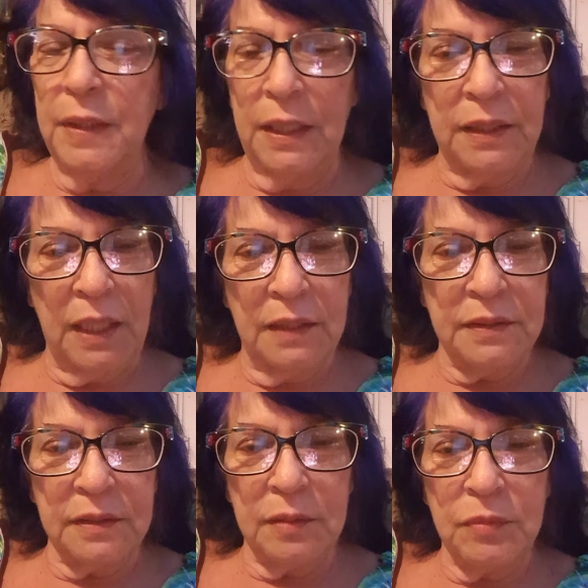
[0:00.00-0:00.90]
in
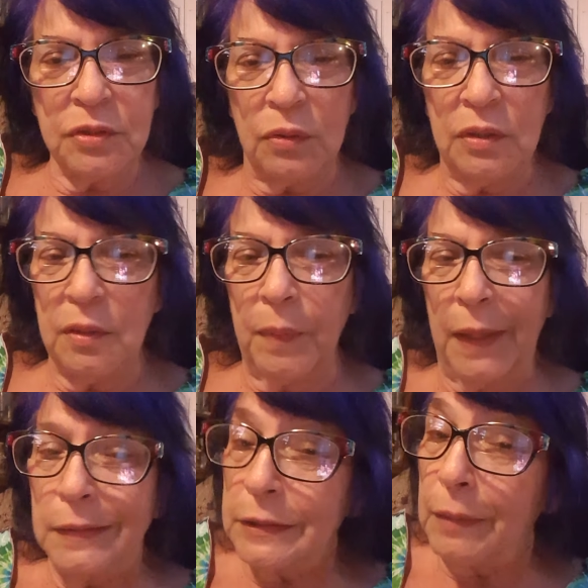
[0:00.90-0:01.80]
Kansas and Missouri, the
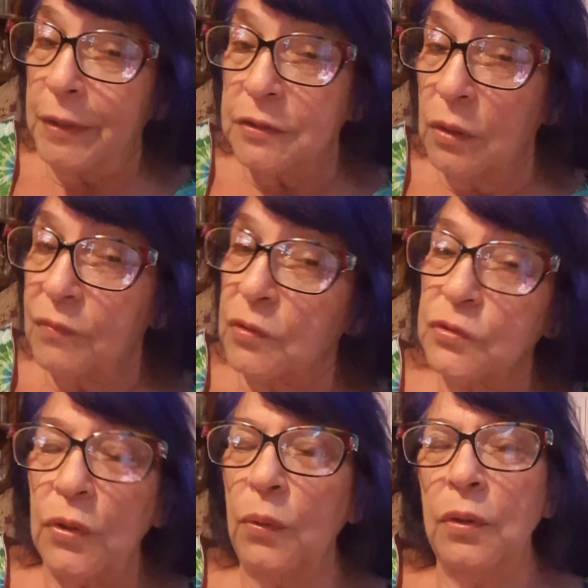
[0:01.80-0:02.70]
pandemic's over.
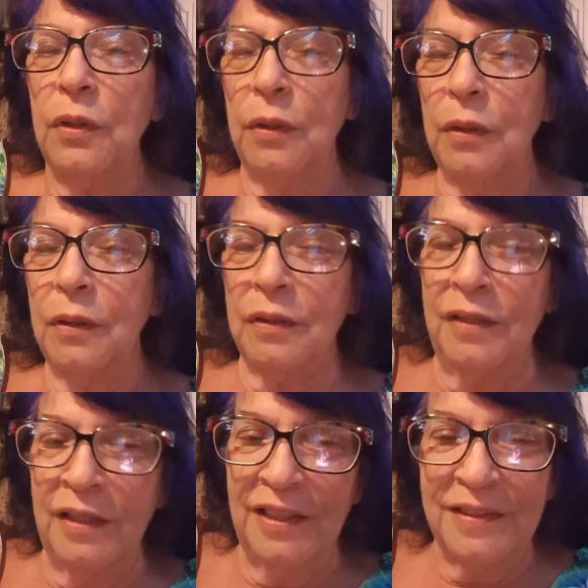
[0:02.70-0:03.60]
So
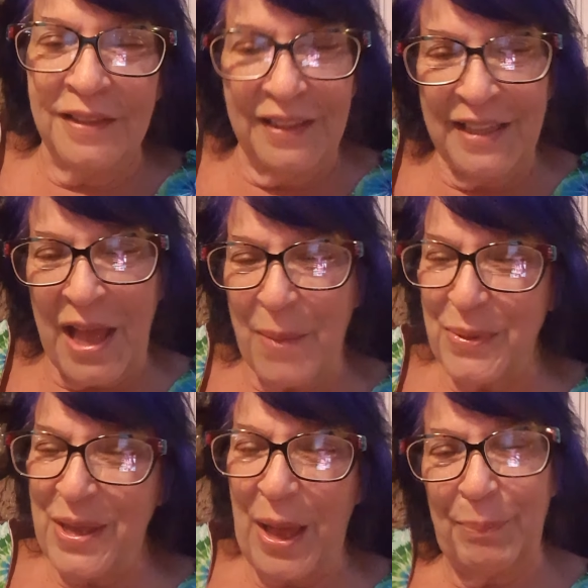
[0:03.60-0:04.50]

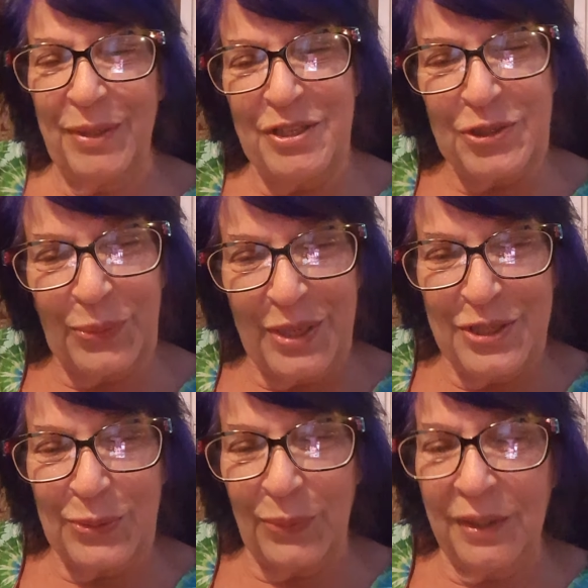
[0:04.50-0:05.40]
happy,
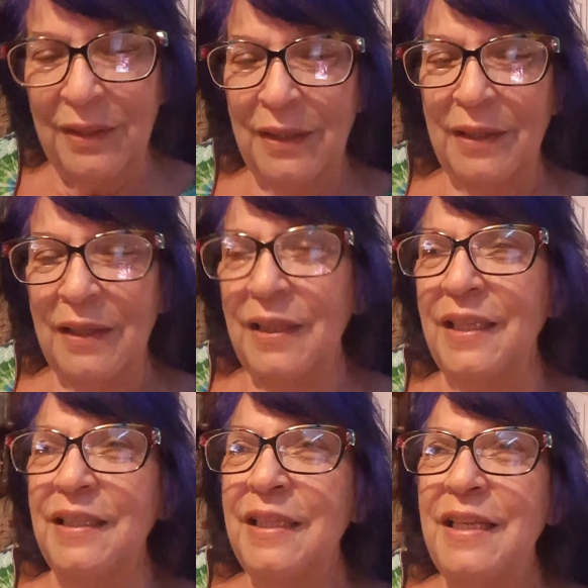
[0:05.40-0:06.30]
joy.
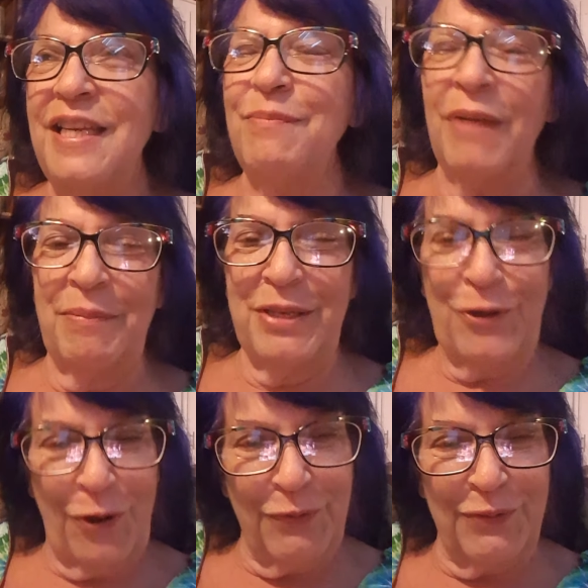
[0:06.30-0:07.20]
It might be
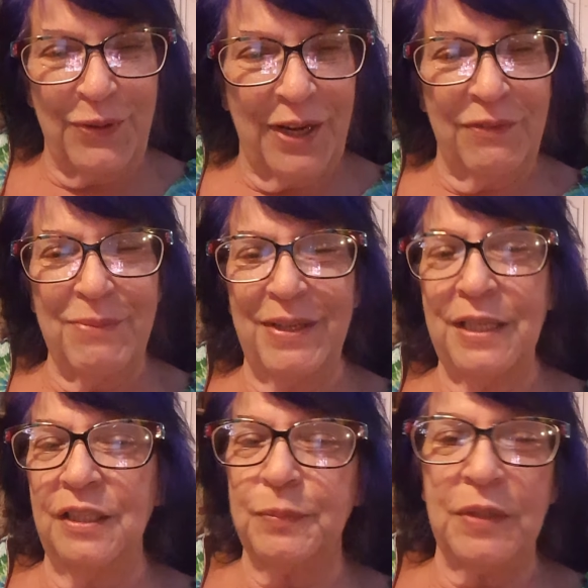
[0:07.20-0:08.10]
over for
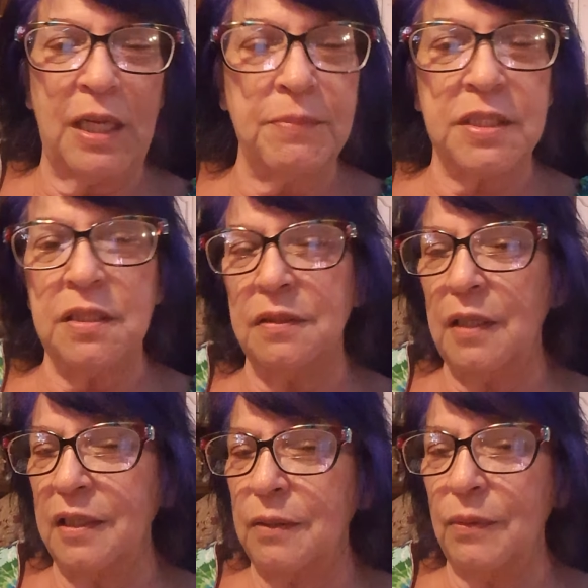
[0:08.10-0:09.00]
everybody else, but I'm still
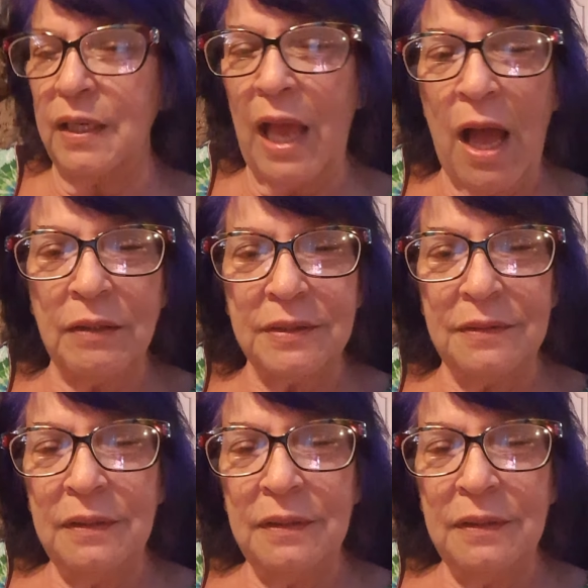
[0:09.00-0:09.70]
not going out.